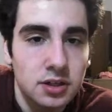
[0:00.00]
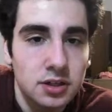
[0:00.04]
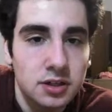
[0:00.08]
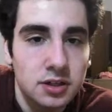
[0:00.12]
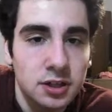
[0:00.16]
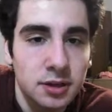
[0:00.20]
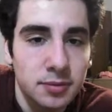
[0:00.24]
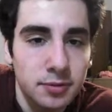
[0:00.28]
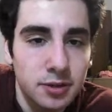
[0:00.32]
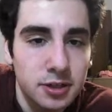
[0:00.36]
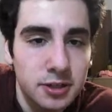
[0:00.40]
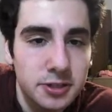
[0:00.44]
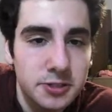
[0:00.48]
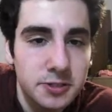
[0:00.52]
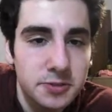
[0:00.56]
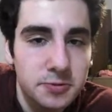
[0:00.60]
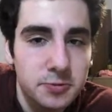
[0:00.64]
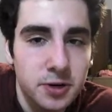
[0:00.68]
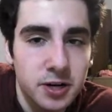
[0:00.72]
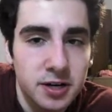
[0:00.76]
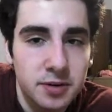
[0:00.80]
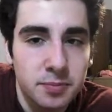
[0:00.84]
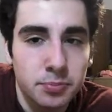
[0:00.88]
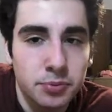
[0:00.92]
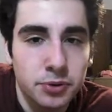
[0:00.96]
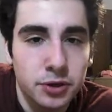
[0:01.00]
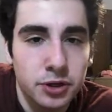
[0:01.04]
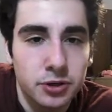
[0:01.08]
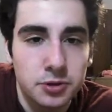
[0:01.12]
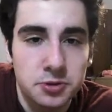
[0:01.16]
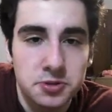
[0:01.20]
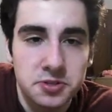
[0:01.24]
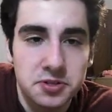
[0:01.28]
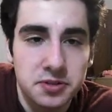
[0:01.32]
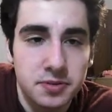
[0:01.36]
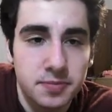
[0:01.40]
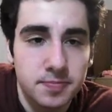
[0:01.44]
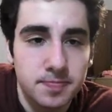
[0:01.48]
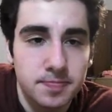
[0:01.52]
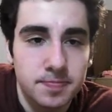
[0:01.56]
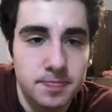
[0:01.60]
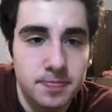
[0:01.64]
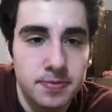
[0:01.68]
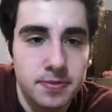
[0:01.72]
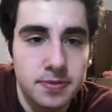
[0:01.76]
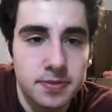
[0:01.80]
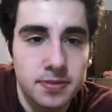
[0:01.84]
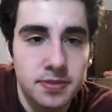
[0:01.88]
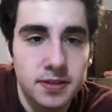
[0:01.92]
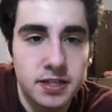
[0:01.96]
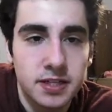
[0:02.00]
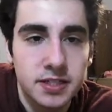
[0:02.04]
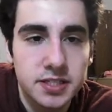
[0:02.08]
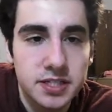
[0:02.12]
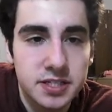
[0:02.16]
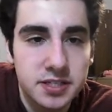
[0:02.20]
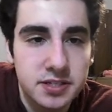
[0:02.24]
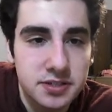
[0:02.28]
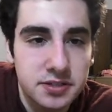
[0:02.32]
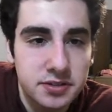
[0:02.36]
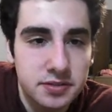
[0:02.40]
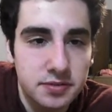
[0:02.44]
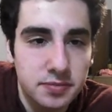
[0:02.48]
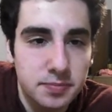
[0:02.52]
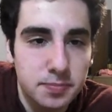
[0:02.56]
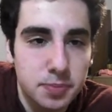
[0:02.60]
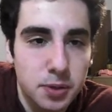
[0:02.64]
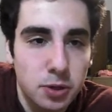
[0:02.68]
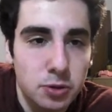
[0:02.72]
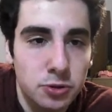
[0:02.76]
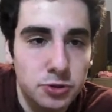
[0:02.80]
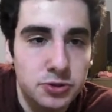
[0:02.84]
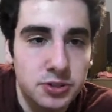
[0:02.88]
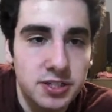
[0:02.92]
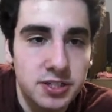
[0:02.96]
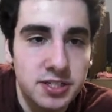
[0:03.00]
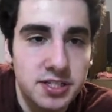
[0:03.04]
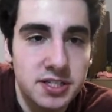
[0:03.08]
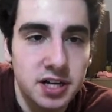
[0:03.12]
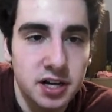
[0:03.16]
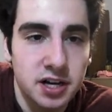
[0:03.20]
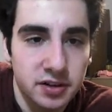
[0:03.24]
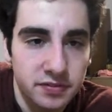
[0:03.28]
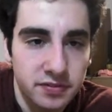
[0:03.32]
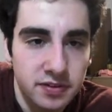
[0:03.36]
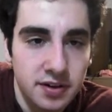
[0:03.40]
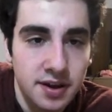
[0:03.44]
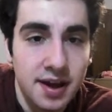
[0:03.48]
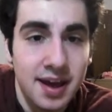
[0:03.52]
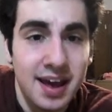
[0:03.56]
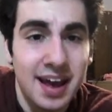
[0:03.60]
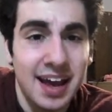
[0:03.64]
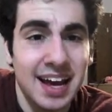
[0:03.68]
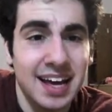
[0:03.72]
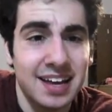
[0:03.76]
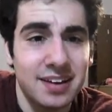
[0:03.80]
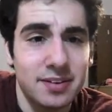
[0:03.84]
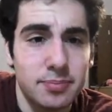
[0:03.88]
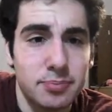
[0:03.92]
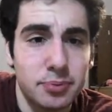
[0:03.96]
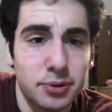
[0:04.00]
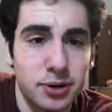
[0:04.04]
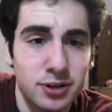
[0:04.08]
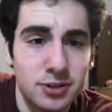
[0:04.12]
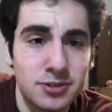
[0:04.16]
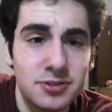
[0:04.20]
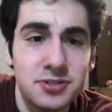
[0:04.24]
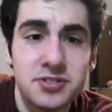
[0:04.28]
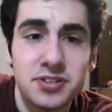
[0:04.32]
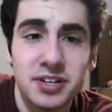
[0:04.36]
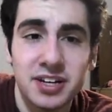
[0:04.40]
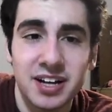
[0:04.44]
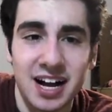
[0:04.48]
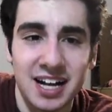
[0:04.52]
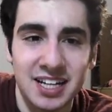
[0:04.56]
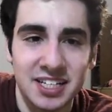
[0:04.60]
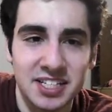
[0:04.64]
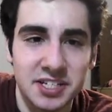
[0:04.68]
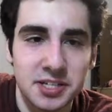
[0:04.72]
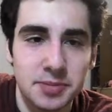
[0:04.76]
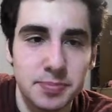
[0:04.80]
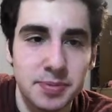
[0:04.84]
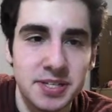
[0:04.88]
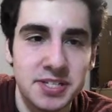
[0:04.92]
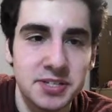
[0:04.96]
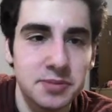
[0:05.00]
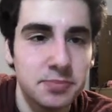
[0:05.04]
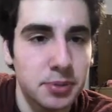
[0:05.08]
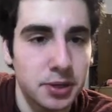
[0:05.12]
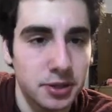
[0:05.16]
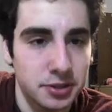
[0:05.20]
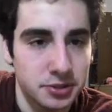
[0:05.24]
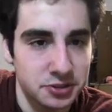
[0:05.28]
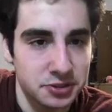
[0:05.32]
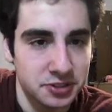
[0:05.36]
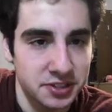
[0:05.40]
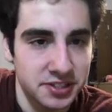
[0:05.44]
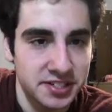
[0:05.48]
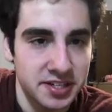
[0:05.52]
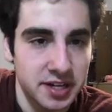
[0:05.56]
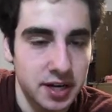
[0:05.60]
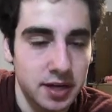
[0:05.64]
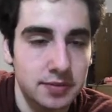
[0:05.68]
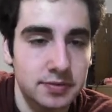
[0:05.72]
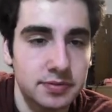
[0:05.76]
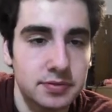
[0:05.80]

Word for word: Number 101, prose. This is poetry stuff, and prose got to be some poetry stuff.